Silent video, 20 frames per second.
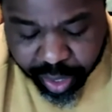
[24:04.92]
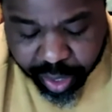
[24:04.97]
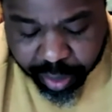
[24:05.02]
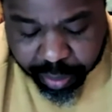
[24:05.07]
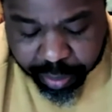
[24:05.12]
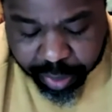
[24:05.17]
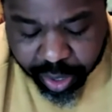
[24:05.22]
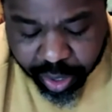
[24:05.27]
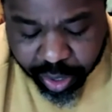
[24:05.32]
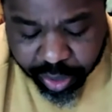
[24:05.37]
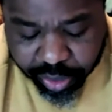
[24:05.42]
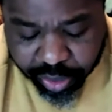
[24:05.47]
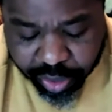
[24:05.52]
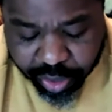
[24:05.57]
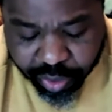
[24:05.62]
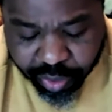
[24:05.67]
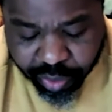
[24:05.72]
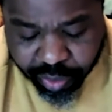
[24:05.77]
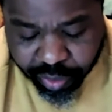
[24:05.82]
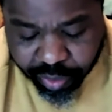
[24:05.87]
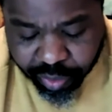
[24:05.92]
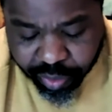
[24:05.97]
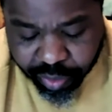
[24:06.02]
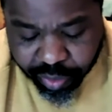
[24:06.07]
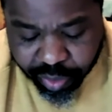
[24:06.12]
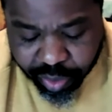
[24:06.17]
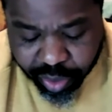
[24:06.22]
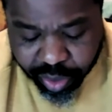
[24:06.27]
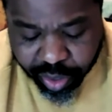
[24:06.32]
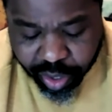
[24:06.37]
but also
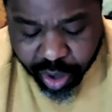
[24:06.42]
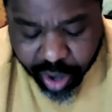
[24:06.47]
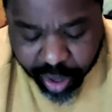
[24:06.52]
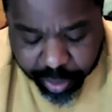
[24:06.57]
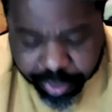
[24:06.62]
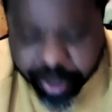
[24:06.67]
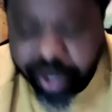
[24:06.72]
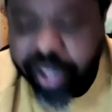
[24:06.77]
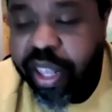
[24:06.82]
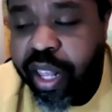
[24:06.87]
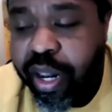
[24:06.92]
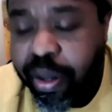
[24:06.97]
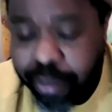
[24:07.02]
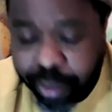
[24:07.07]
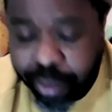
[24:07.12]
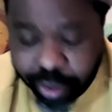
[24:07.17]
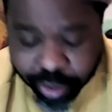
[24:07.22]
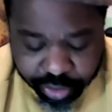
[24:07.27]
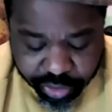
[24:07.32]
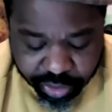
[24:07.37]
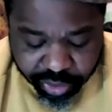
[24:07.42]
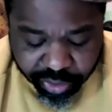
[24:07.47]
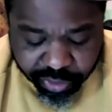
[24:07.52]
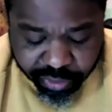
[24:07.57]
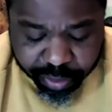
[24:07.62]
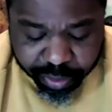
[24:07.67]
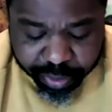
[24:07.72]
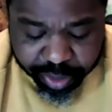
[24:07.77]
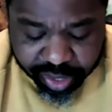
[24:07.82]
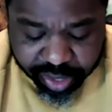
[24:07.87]
the heartbreak that emerges
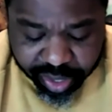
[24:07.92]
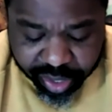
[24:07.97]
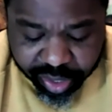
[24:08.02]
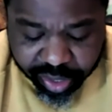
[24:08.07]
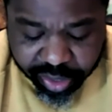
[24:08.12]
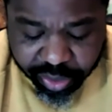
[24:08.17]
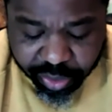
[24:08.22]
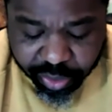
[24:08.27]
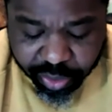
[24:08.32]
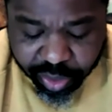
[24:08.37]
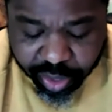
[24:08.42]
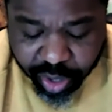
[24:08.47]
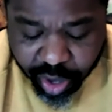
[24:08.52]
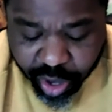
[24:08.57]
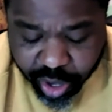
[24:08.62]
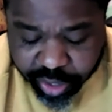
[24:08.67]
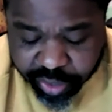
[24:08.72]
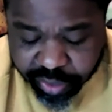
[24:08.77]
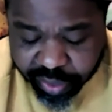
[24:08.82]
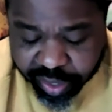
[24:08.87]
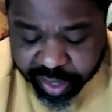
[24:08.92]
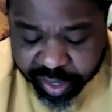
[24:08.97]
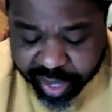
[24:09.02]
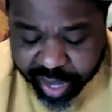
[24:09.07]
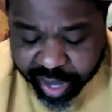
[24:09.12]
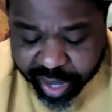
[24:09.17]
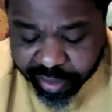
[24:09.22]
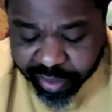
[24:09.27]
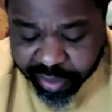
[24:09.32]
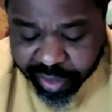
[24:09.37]
from attending to the loss of the
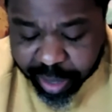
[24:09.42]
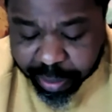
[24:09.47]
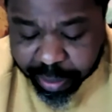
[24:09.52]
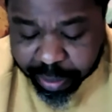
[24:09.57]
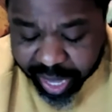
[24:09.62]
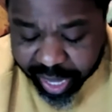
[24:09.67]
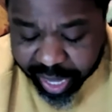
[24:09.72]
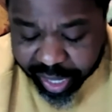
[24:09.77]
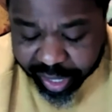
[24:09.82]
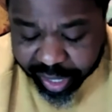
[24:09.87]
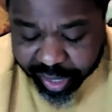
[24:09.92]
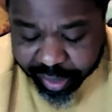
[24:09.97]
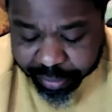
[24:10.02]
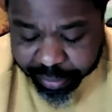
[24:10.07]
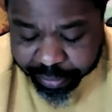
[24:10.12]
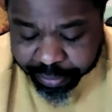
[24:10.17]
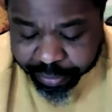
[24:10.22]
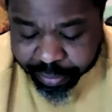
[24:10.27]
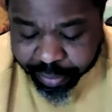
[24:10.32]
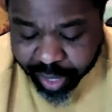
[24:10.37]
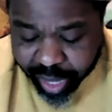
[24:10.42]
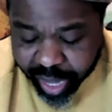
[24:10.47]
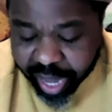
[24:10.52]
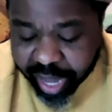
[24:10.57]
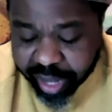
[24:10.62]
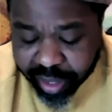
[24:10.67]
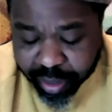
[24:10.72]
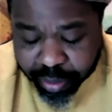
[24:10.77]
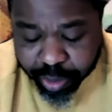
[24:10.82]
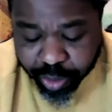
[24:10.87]
sounds they made
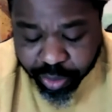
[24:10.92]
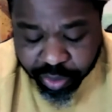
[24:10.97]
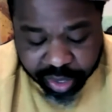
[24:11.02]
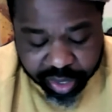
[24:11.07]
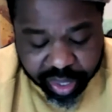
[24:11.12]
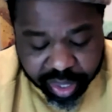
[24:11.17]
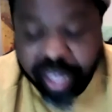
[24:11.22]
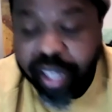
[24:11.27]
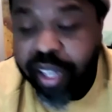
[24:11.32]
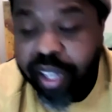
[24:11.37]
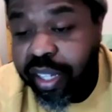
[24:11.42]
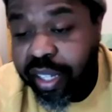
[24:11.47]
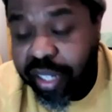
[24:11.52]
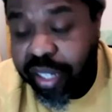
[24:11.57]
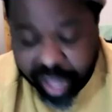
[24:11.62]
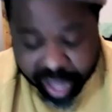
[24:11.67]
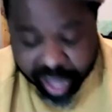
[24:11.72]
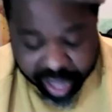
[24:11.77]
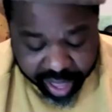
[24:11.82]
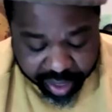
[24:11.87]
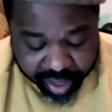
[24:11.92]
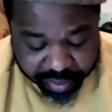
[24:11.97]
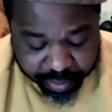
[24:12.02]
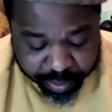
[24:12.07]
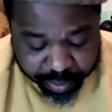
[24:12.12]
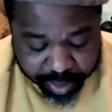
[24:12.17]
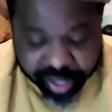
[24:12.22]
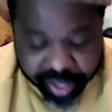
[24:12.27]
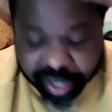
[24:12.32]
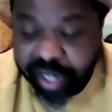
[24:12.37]
and the music they could have
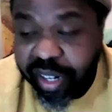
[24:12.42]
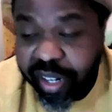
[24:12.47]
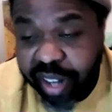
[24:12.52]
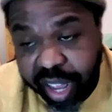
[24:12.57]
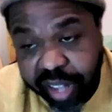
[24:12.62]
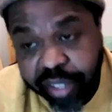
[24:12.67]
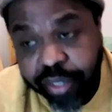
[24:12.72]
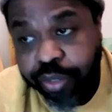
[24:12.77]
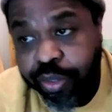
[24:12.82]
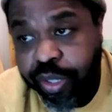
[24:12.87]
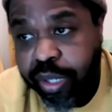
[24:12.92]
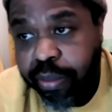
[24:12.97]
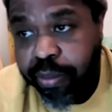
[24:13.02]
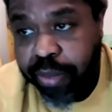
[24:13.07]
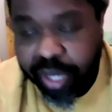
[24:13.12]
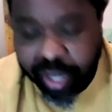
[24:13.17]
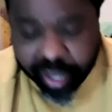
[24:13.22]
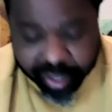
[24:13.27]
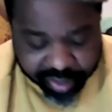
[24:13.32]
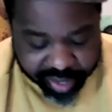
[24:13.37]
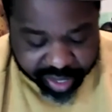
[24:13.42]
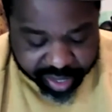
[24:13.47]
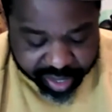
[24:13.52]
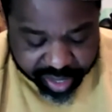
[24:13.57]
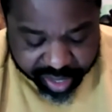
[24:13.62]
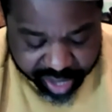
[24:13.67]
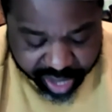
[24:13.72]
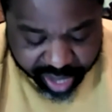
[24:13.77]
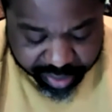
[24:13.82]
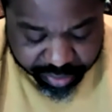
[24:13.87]
but did not create because they
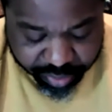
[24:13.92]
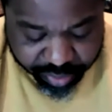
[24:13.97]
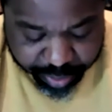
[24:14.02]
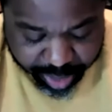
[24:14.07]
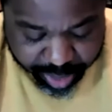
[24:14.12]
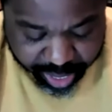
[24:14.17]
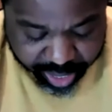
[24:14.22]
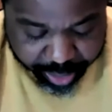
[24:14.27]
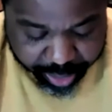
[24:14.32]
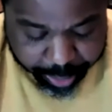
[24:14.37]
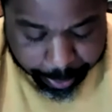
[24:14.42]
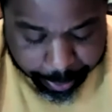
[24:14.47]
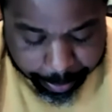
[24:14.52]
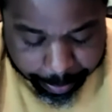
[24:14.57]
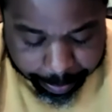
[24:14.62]
did not remain.